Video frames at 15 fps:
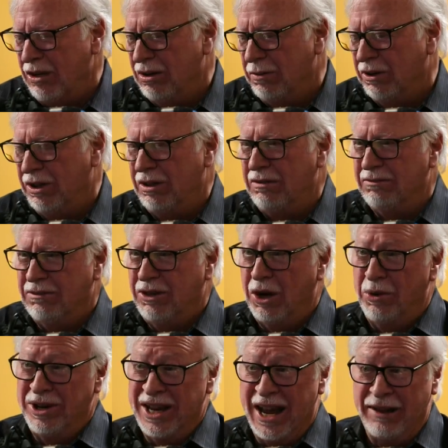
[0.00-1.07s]
You could
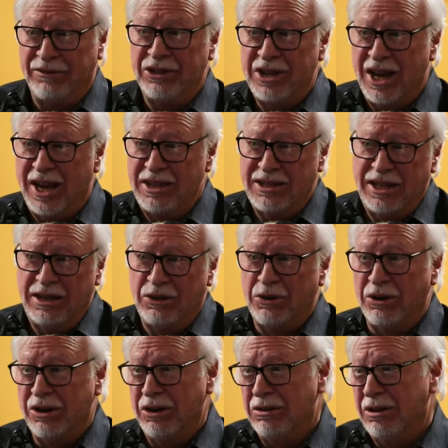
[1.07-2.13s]
go into advertising,
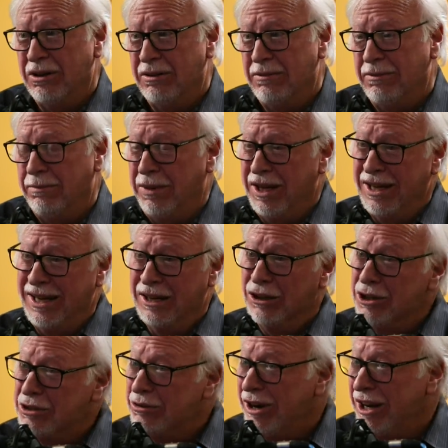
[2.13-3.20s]
or you could be an
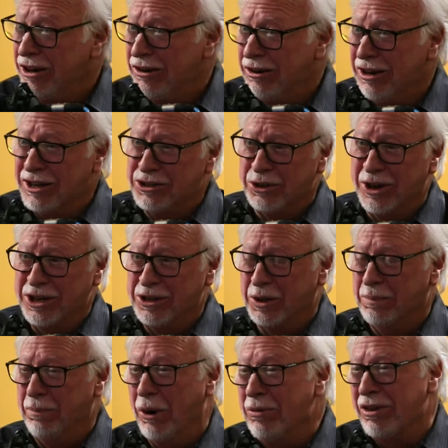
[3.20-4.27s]
illustrator, and so I
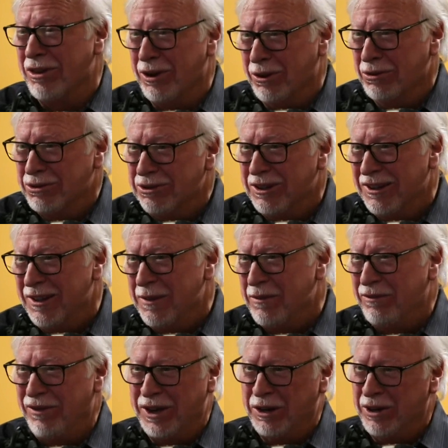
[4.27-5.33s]
took both of those,
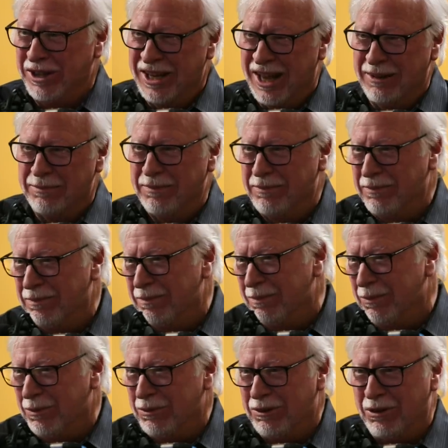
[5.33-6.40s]
figuring that
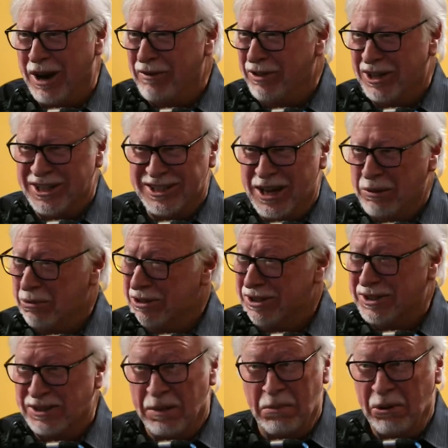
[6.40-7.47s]
graphic design was
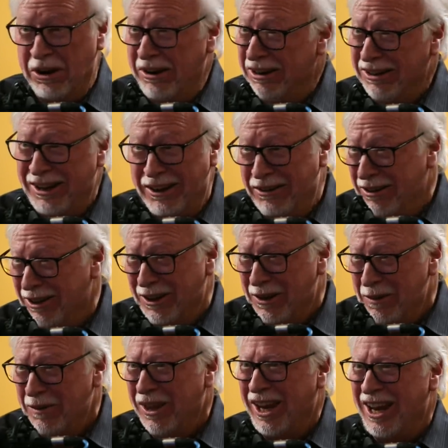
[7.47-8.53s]
somewhere in there,
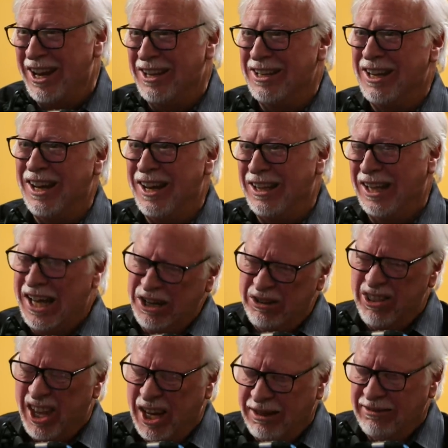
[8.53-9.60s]
and
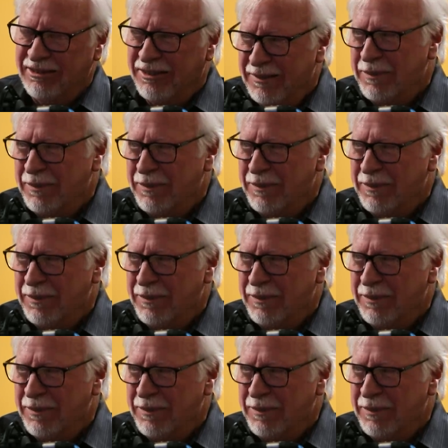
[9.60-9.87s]
later they